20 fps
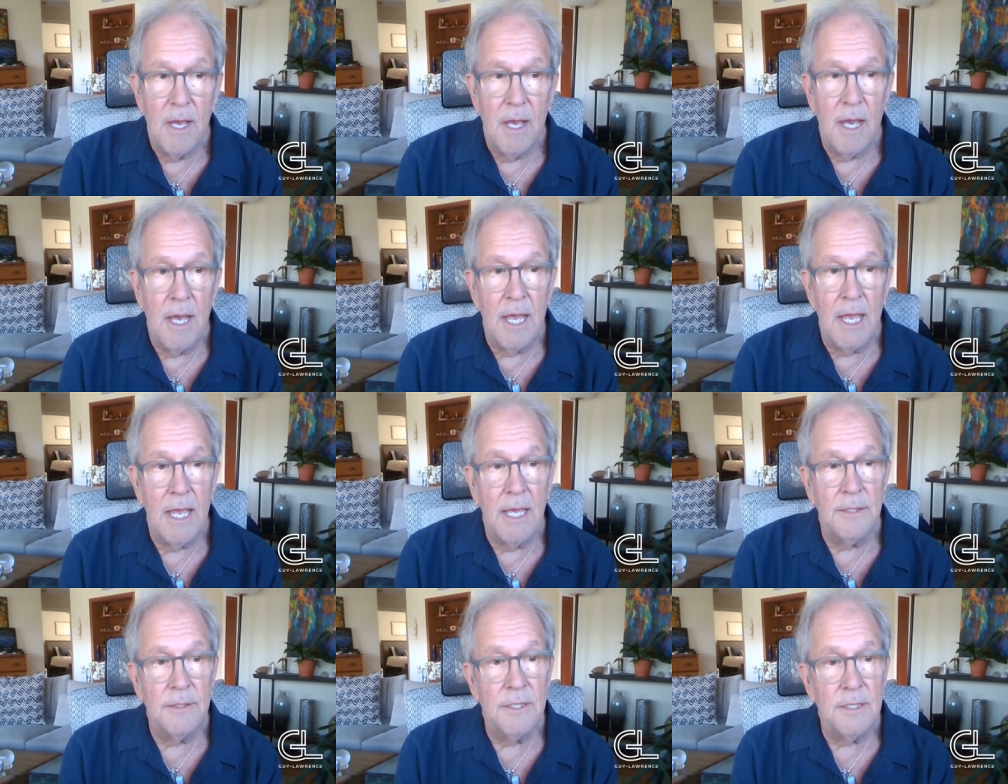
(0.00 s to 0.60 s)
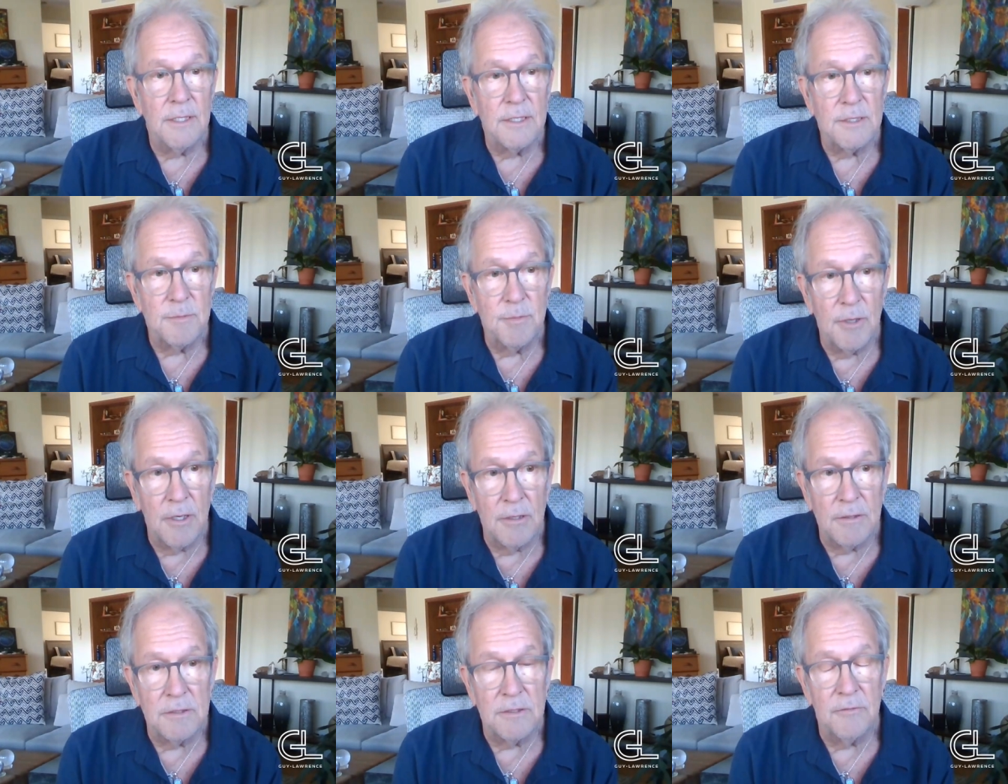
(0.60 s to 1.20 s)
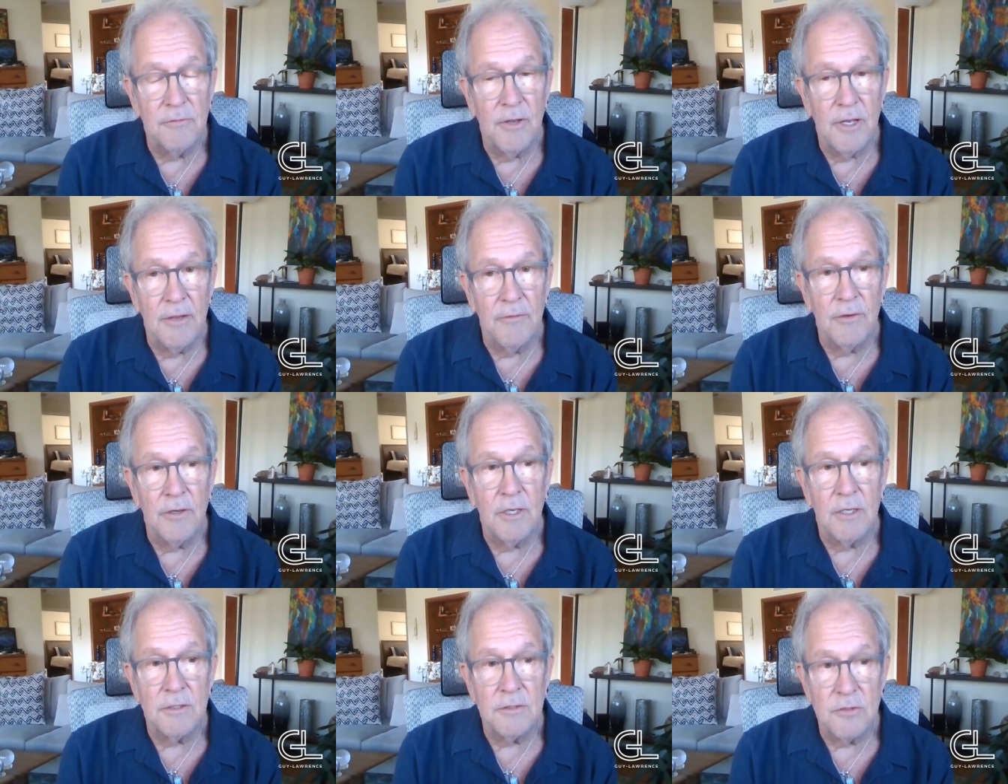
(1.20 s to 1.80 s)
I had the experience of
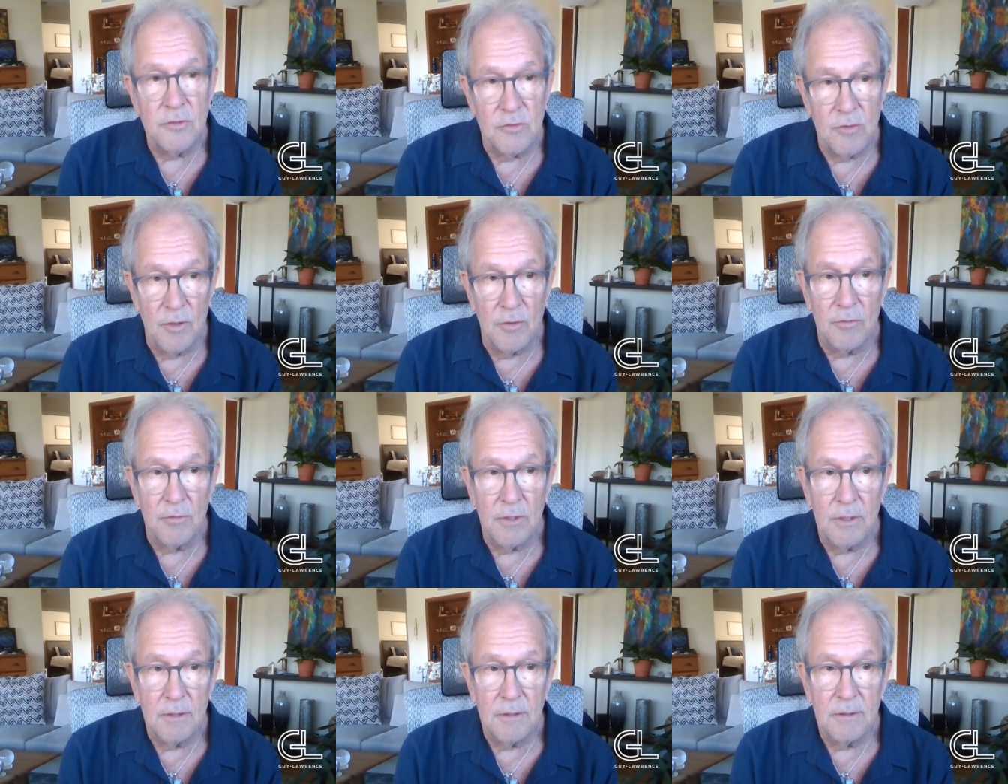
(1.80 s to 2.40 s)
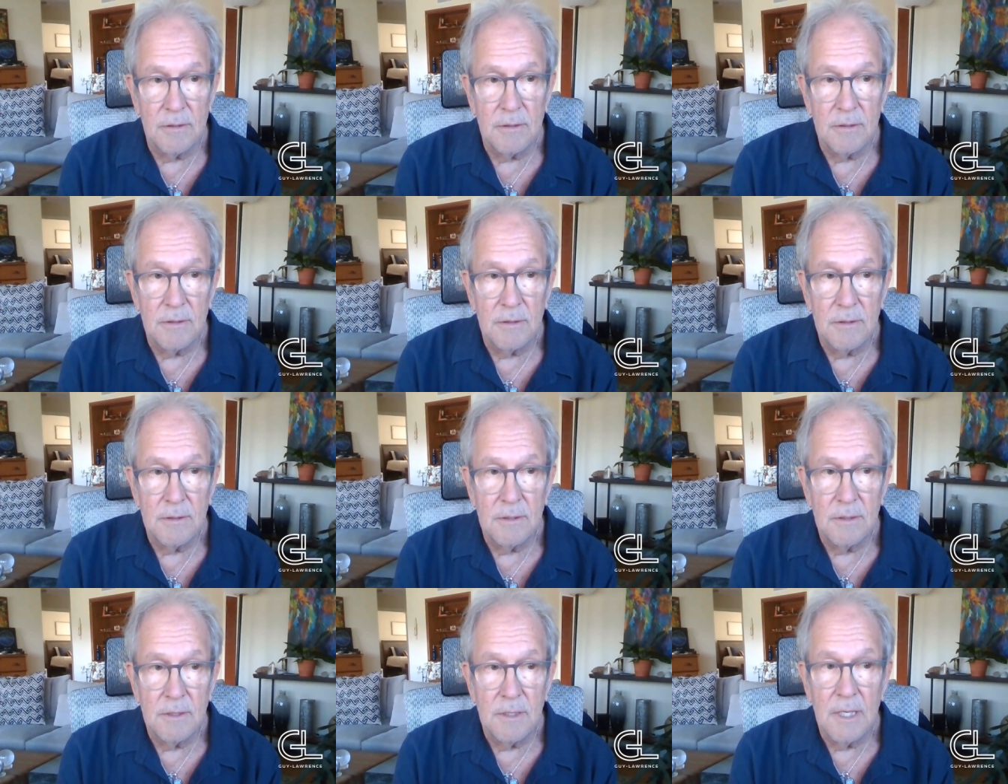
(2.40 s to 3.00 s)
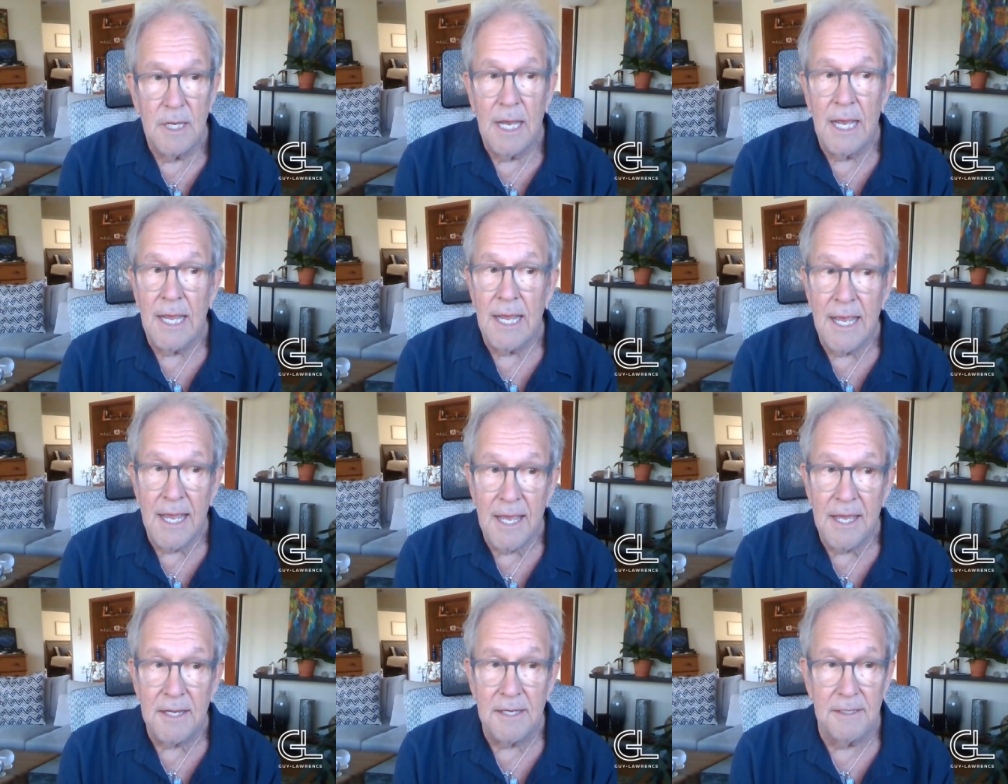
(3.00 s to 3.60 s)
having a stroke. I
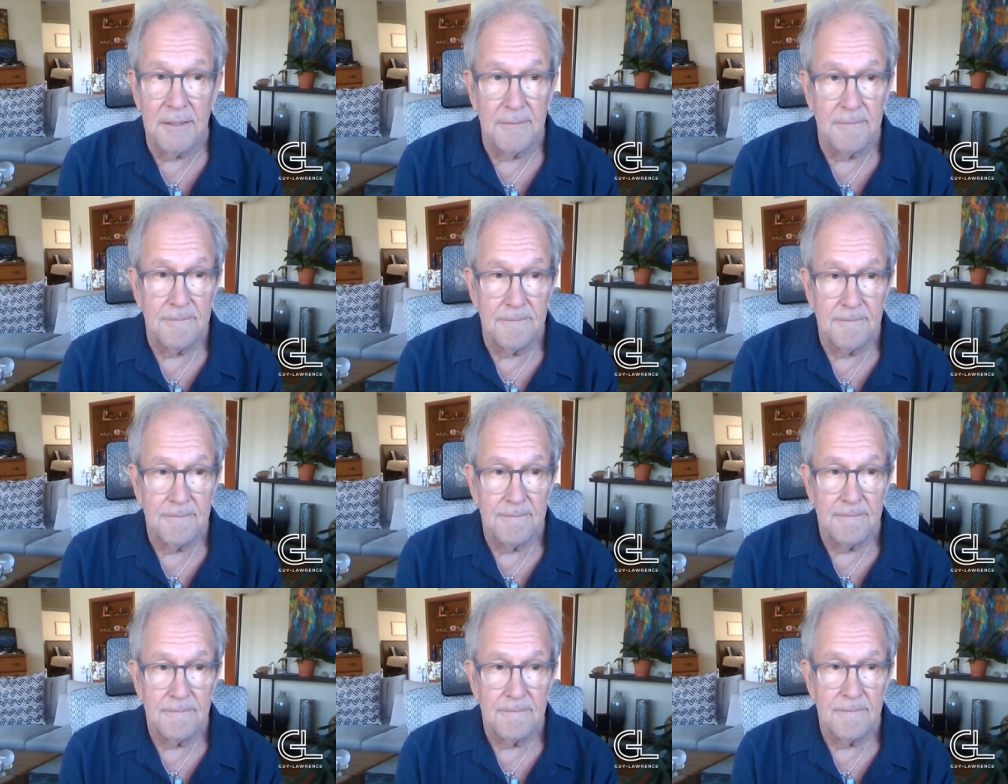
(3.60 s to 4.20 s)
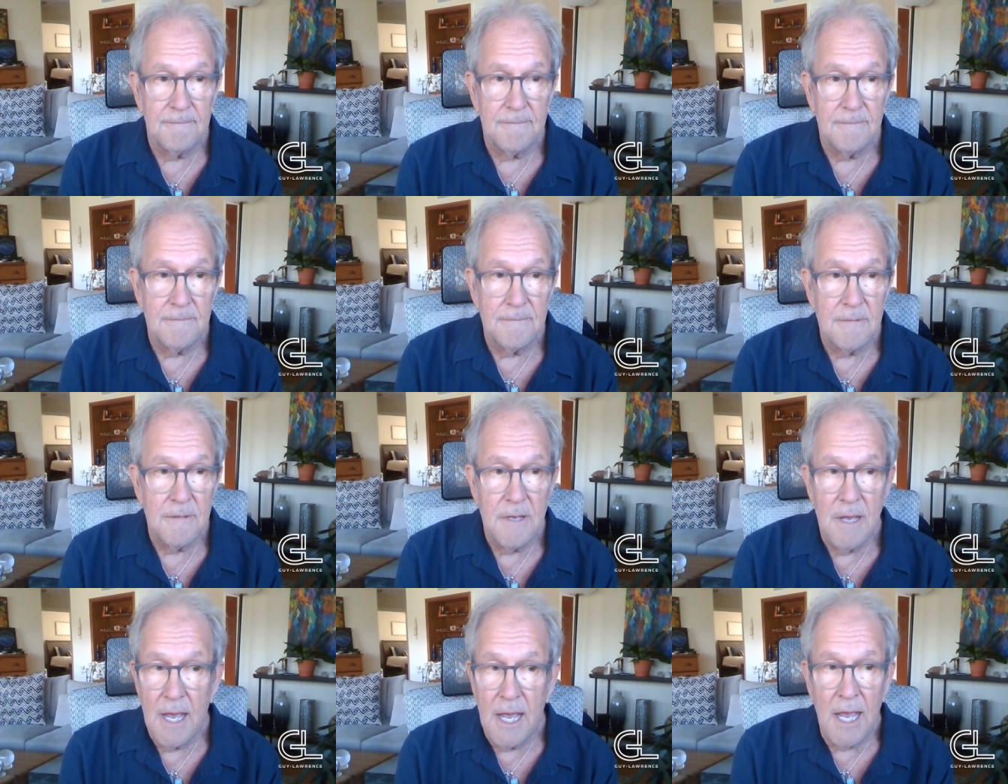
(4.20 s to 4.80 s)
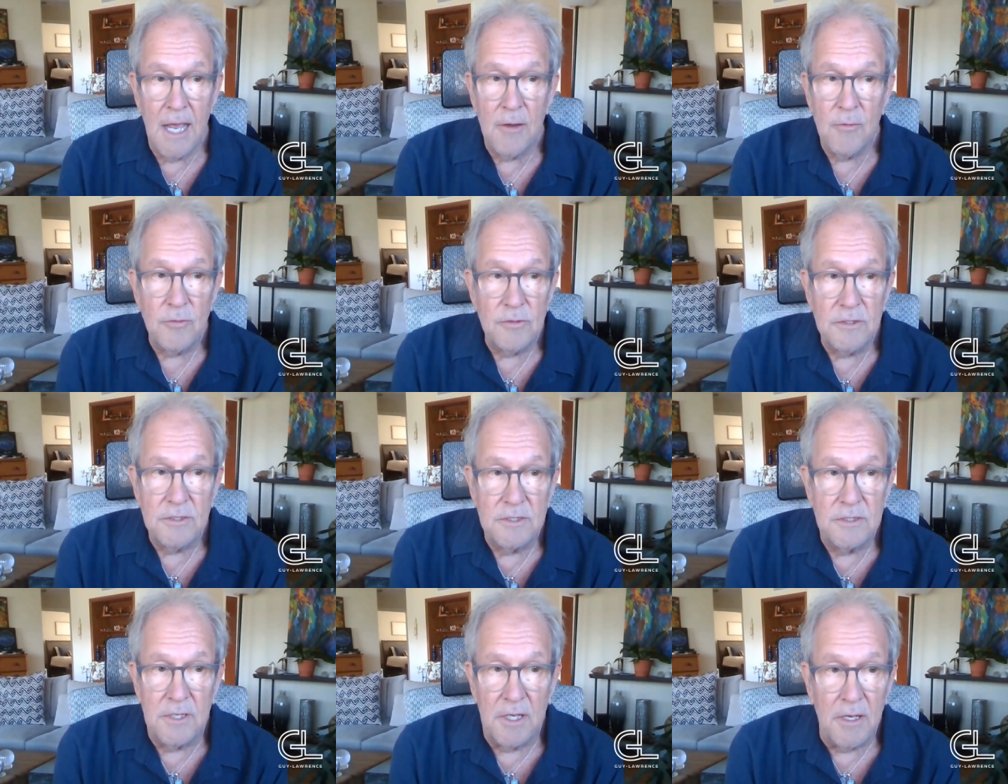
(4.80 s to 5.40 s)
had it. I
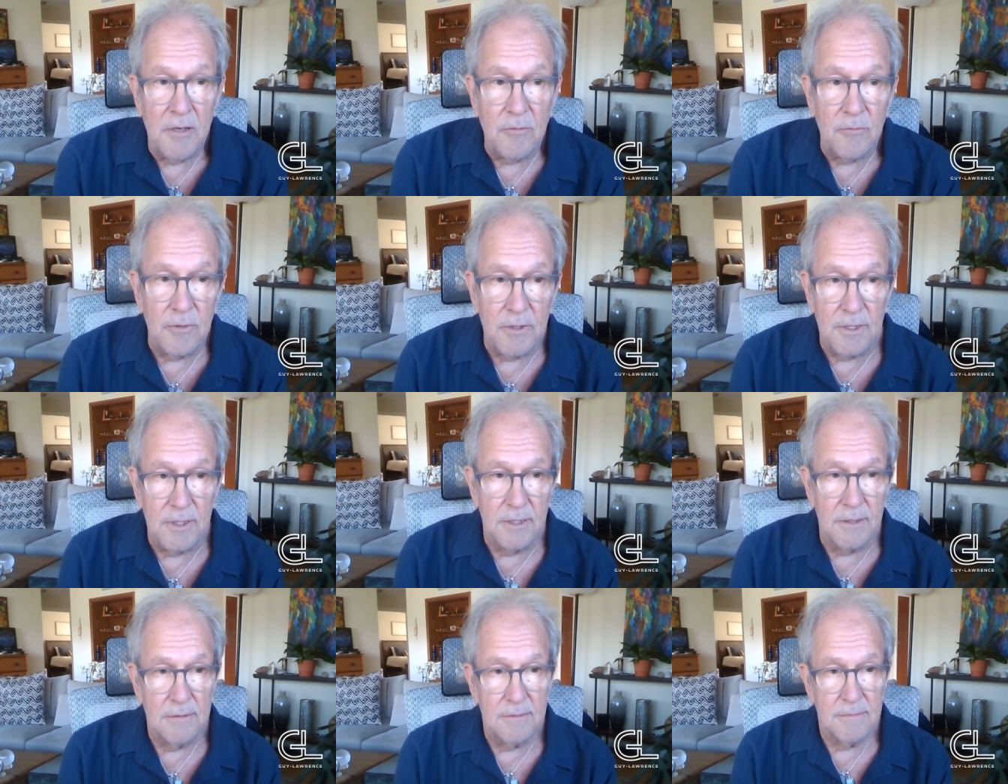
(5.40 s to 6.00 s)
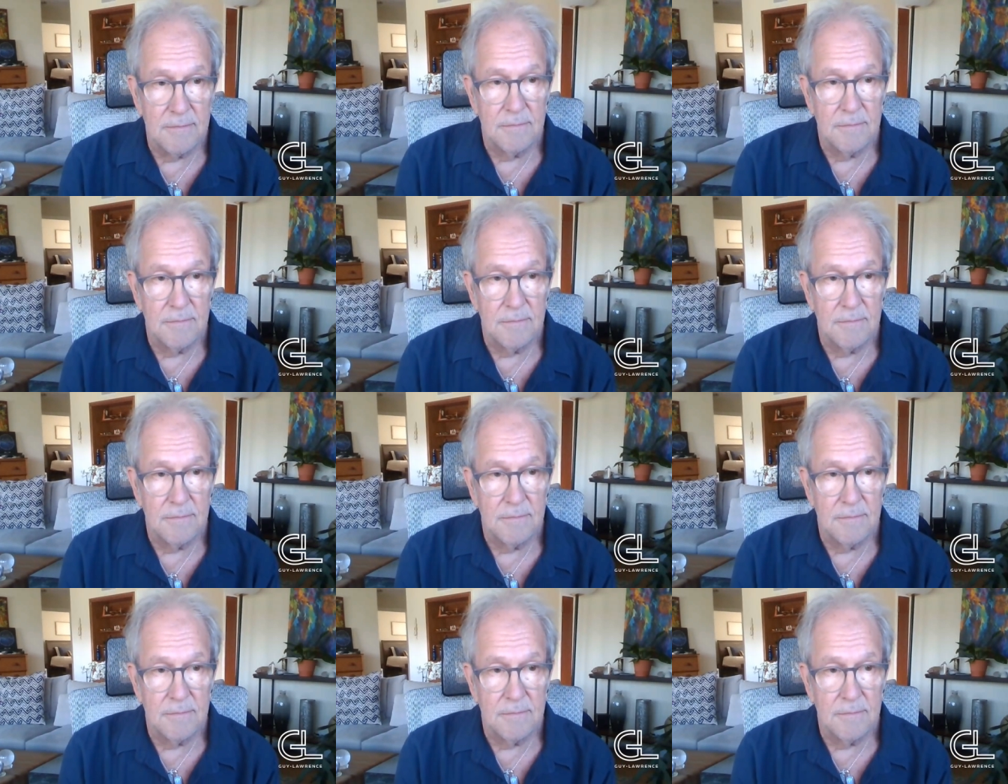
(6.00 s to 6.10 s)
was done with it.